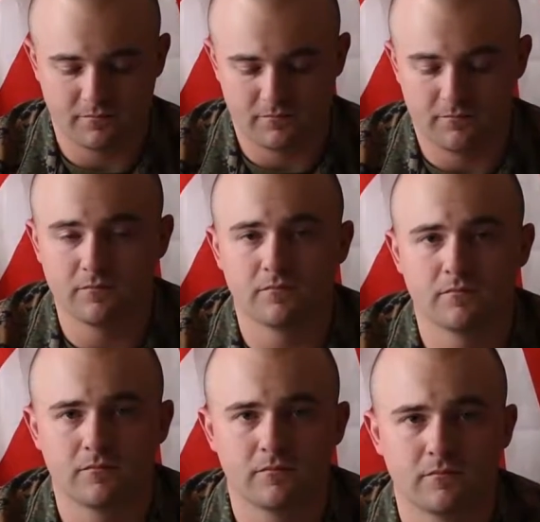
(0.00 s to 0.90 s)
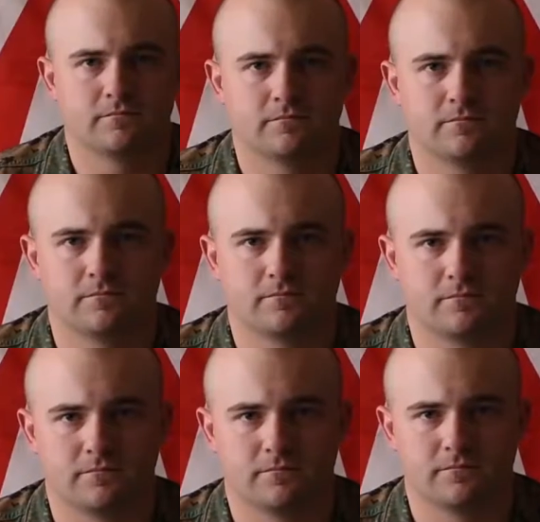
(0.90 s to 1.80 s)

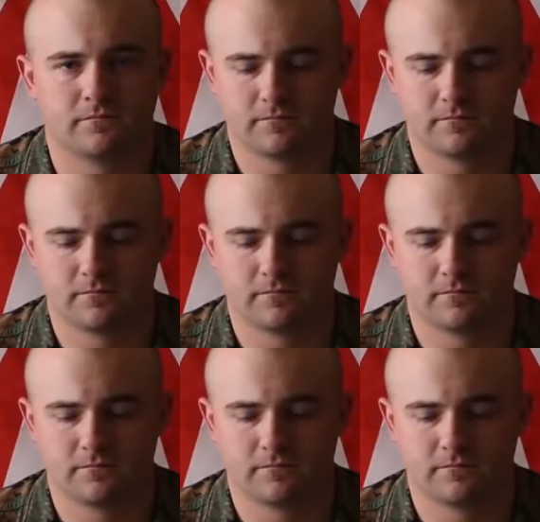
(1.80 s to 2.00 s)
Nothing is said.